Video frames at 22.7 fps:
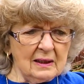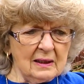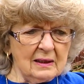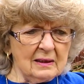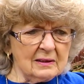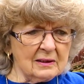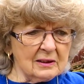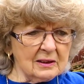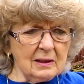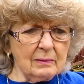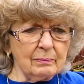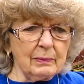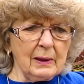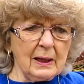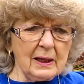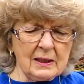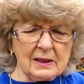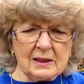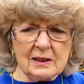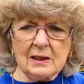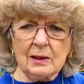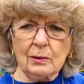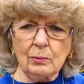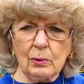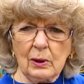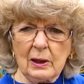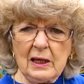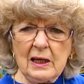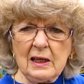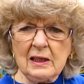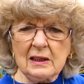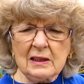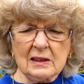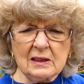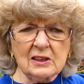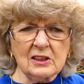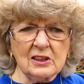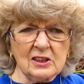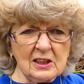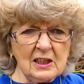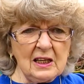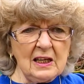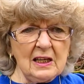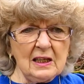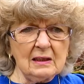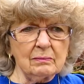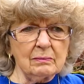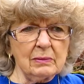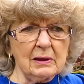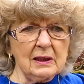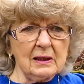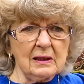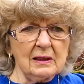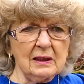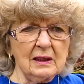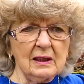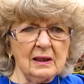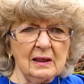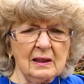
And somebody said, well, he can sing, but